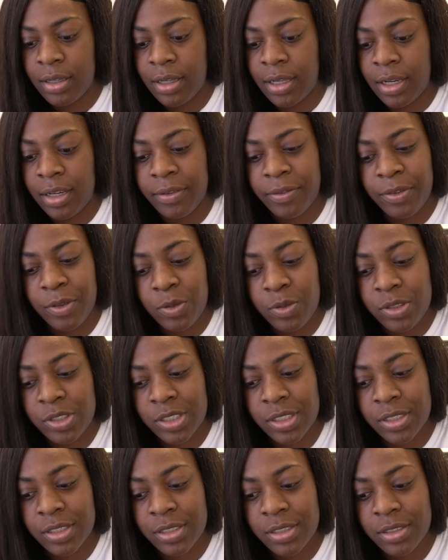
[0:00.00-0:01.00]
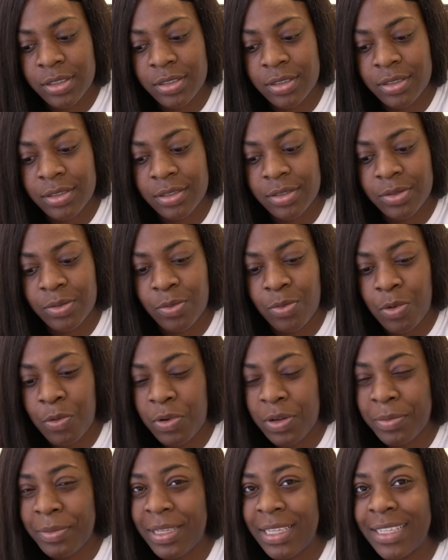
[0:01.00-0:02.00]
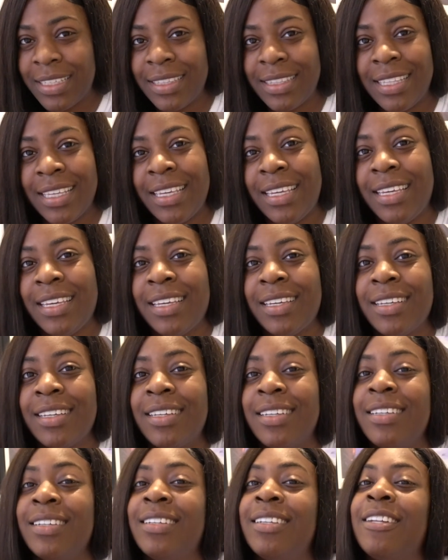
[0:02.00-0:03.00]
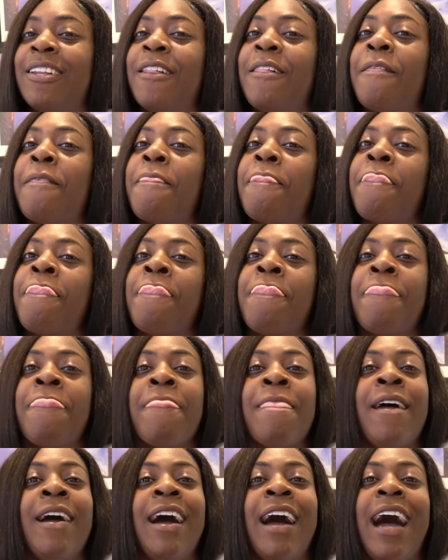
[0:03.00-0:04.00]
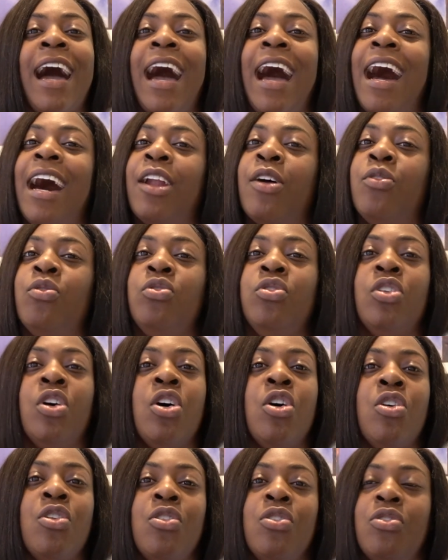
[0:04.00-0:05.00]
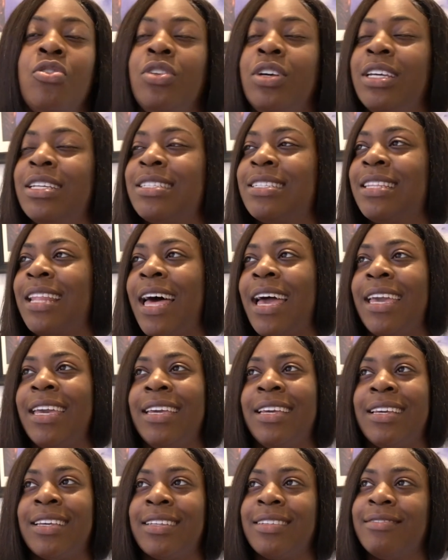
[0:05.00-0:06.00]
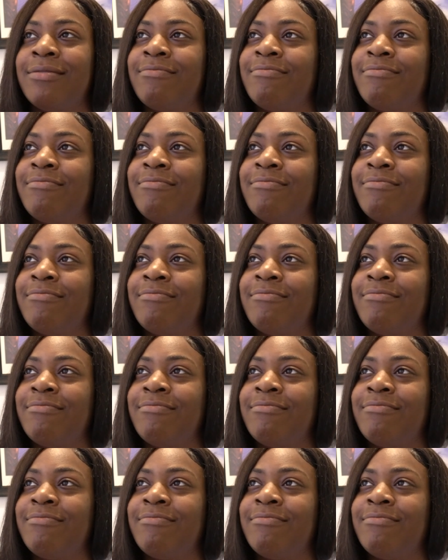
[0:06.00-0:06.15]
In the future, will we be a thing? I don't know. It's like,